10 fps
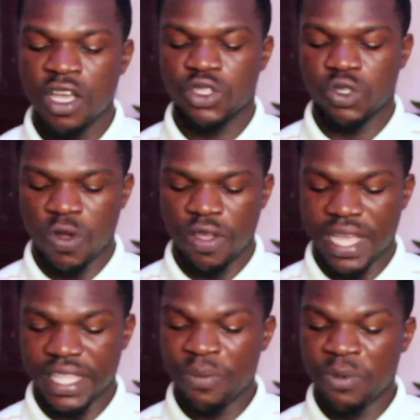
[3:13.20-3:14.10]
So if
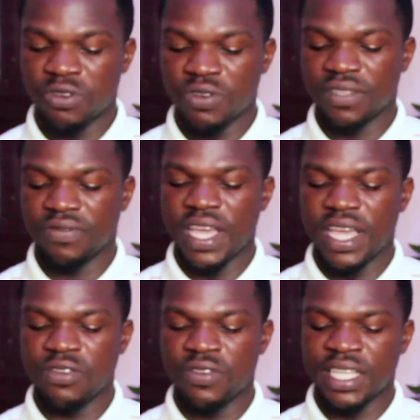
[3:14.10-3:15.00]
I tap on
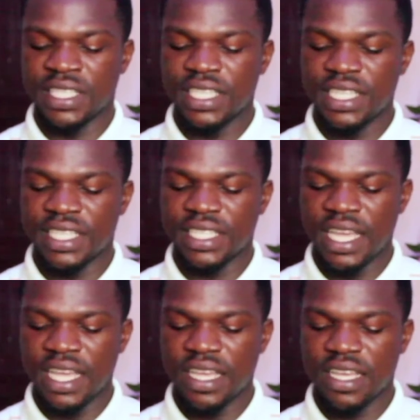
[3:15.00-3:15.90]
transfer, you can see they
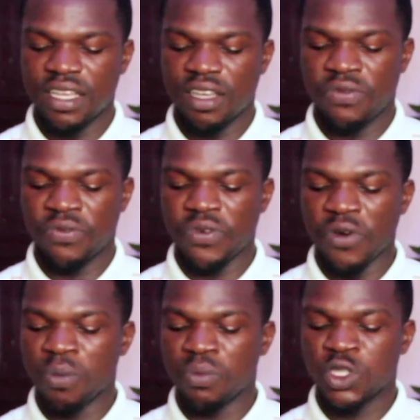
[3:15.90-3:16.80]
say
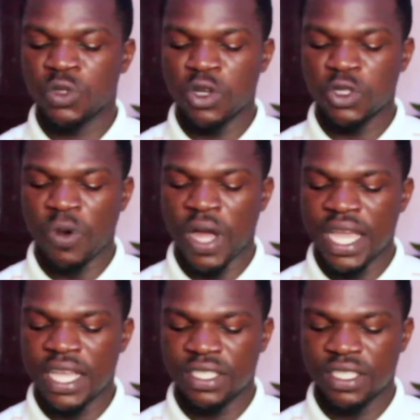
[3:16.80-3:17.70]
from spot
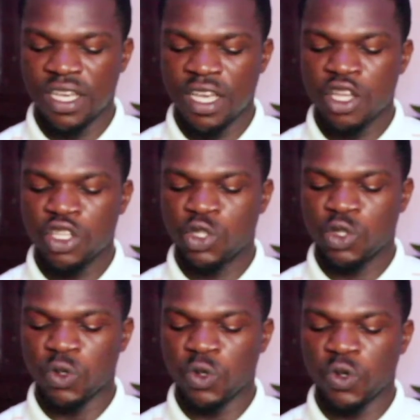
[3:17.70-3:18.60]
wallet
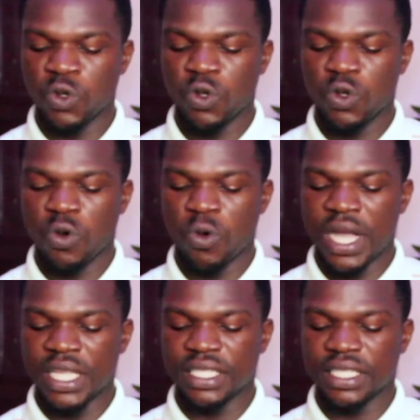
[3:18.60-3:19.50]
to
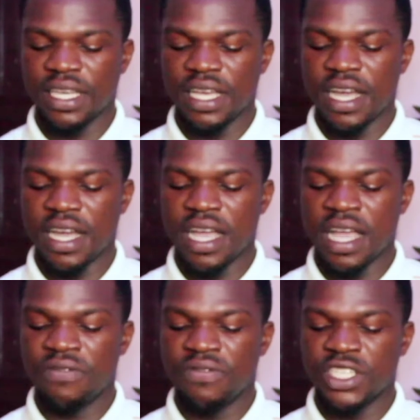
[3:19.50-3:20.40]

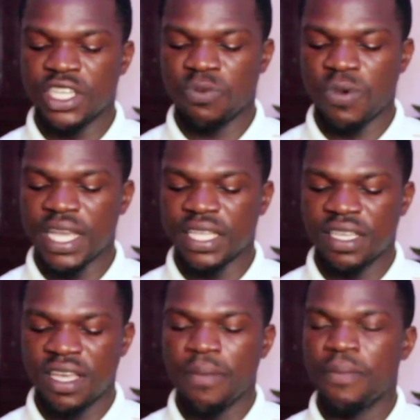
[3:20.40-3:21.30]
M features wallet.
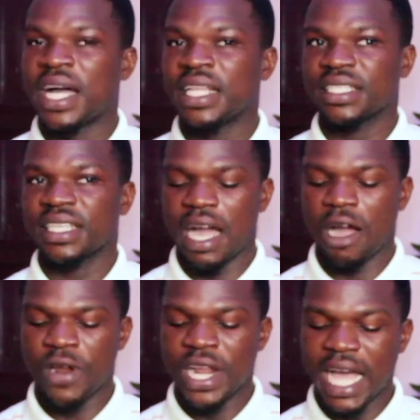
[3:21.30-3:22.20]
But
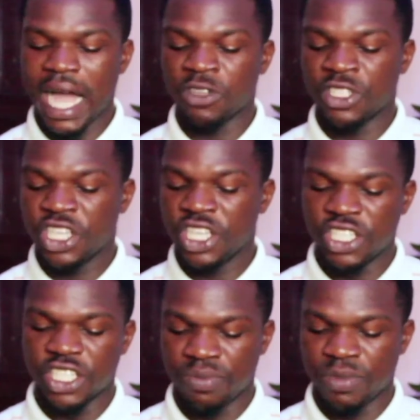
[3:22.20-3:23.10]
I'll
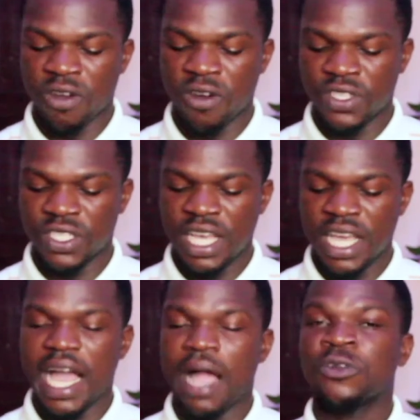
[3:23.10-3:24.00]
change it, because
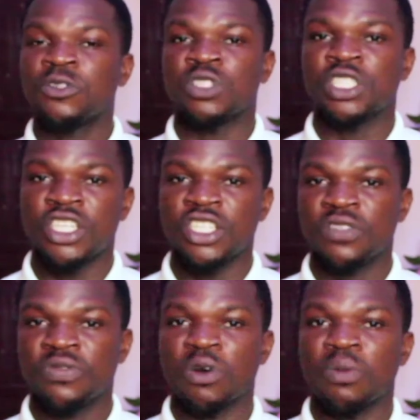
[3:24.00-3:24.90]
I want to change
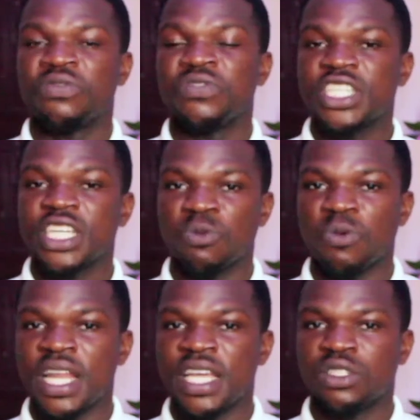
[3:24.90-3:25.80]
it from features
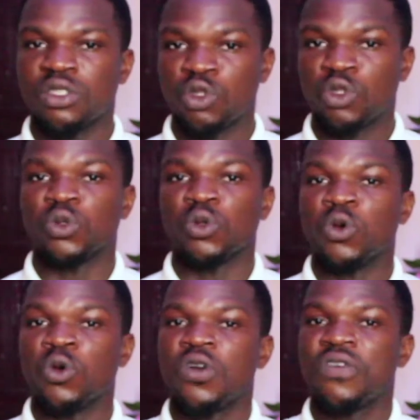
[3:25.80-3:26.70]
wallet
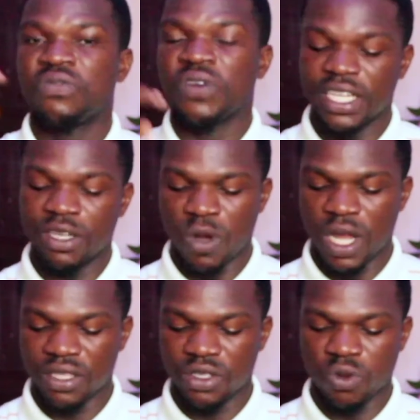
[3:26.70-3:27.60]
to funding
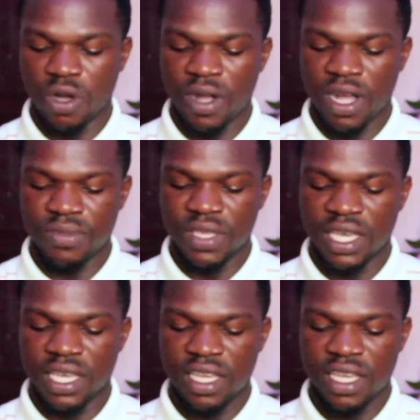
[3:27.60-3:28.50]
wallet. So I'll come
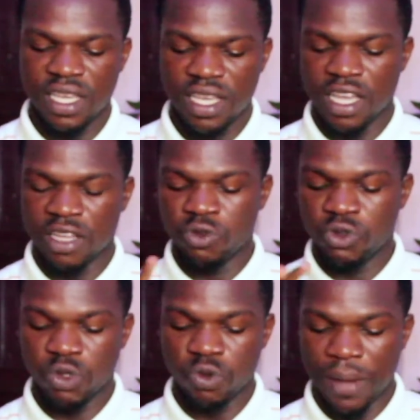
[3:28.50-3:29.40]
here and do
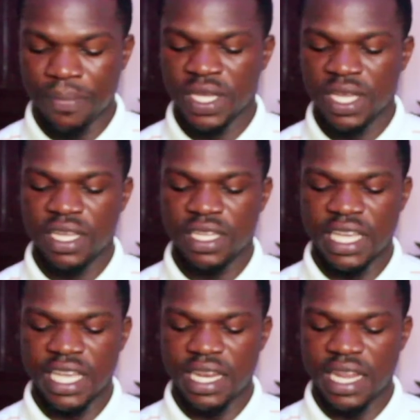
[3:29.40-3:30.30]
swap.
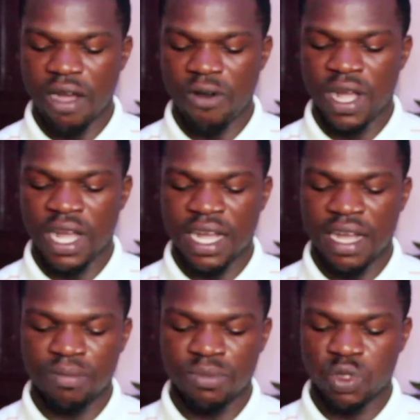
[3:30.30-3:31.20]
Then I'll
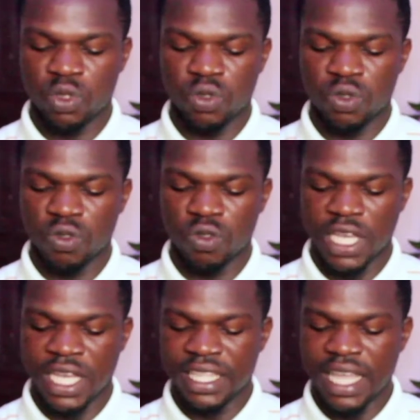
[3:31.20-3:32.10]
come
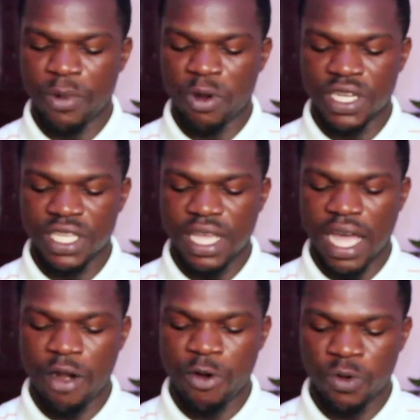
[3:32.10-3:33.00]
and tap on this
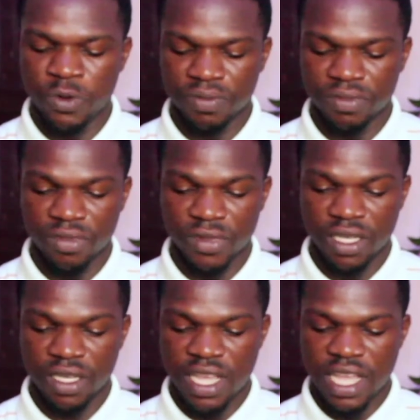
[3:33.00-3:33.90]
arrow
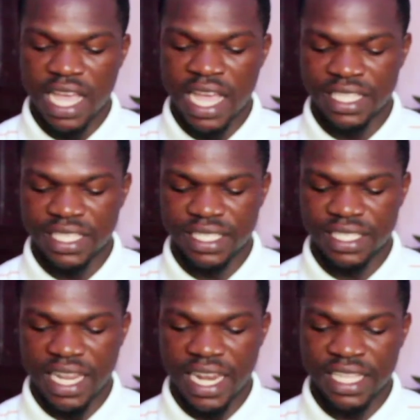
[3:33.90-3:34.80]
and
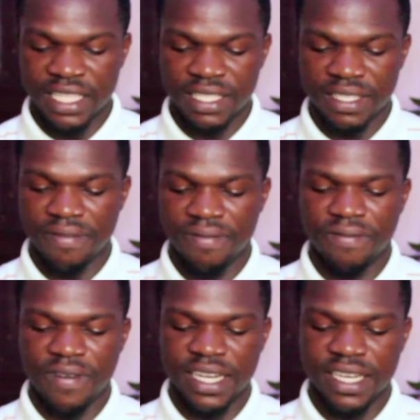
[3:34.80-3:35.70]
select
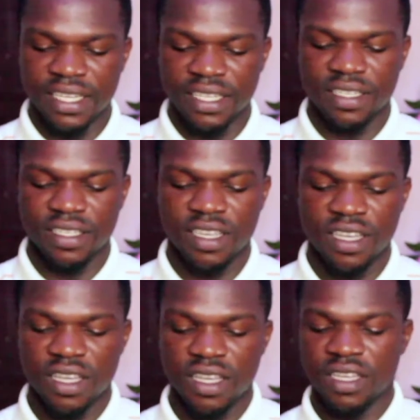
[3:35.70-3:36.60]
funding.
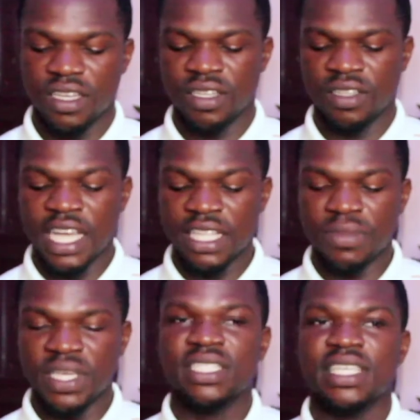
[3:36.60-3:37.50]
That
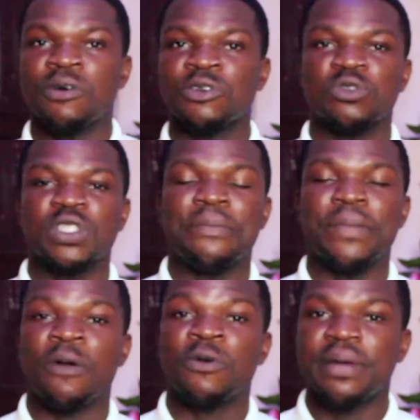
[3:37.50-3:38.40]
means I
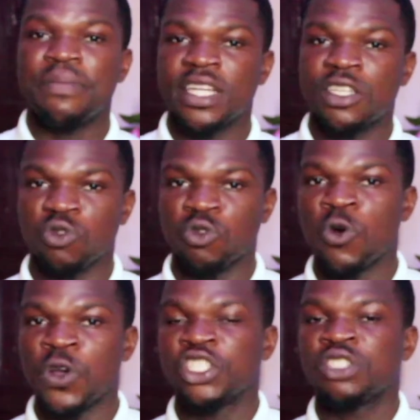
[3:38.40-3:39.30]
want the money to
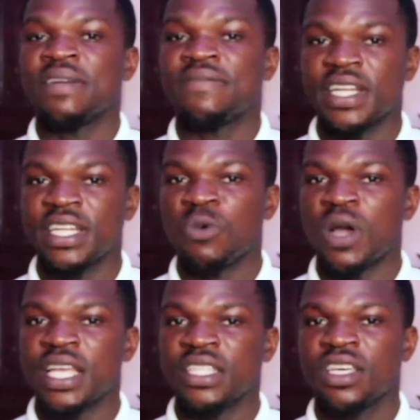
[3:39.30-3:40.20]
go into my funding
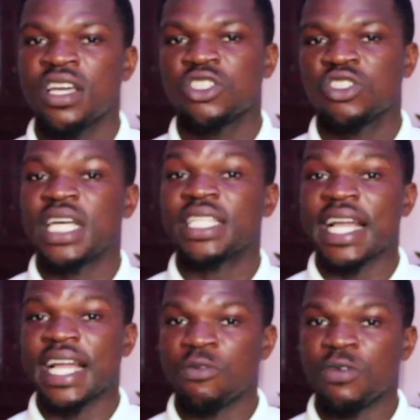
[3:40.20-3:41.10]
wallet so that
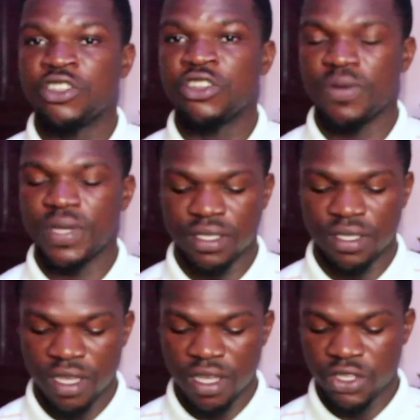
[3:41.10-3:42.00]
I can withdraw
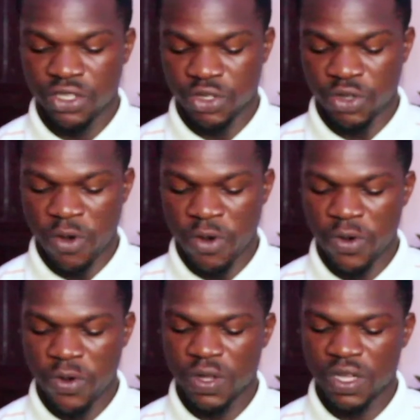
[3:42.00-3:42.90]
it.
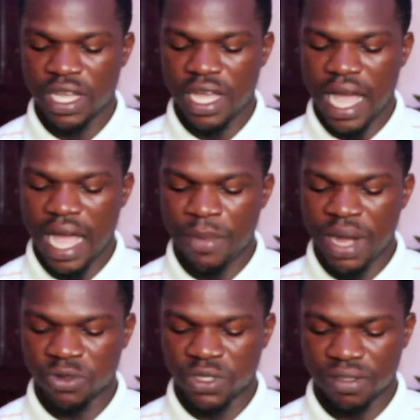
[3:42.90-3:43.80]
So
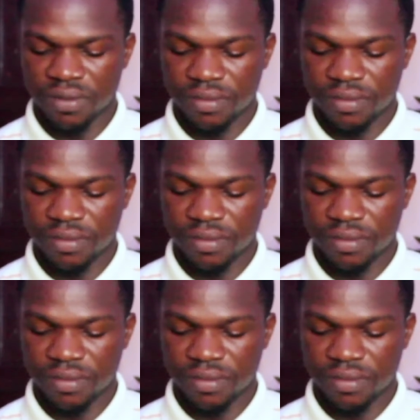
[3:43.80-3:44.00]
amount,